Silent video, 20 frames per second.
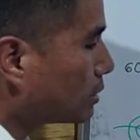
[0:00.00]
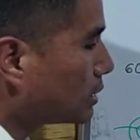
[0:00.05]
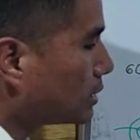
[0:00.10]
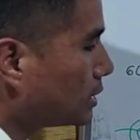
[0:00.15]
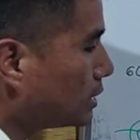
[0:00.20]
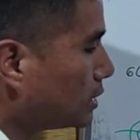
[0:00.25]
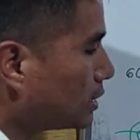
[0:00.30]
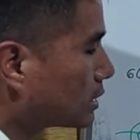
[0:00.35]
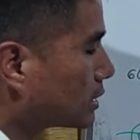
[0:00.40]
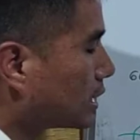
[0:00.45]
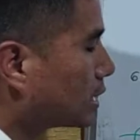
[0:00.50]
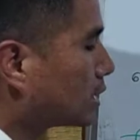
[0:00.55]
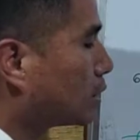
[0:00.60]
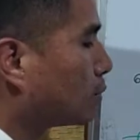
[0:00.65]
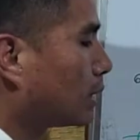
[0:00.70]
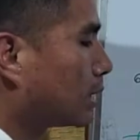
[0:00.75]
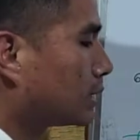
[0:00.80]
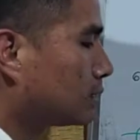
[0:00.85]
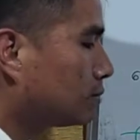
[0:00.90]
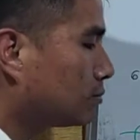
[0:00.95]
and in the
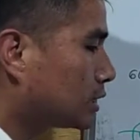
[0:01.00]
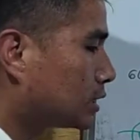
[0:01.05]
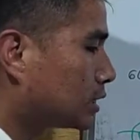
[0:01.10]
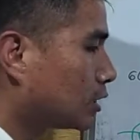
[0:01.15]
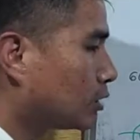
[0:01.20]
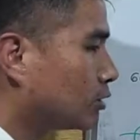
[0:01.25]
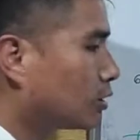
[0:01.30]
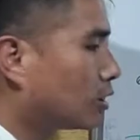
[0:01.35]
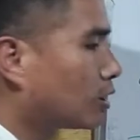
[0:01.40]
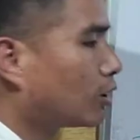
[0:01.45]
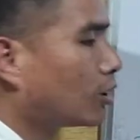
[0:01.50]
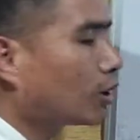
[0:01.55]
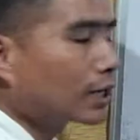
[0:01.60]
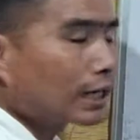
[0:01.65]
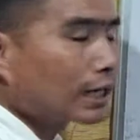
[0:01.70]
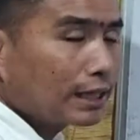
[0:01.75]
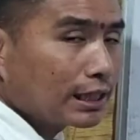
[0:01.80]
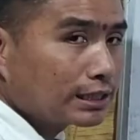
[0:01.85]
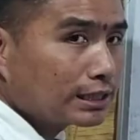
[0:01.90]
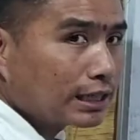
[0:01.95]
cytoplasm, the cellular
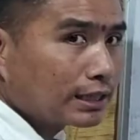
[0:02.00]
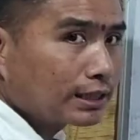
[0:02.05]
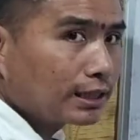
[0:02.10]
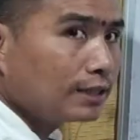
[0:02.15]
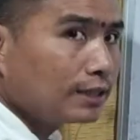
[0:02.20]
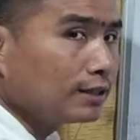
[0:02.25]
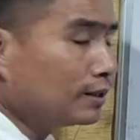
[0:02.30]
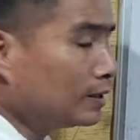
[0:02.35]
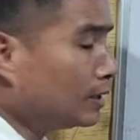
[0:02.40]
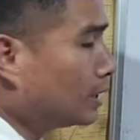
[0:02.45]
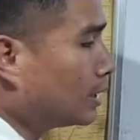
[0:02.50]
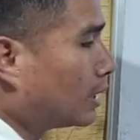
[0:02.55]
organelles are there.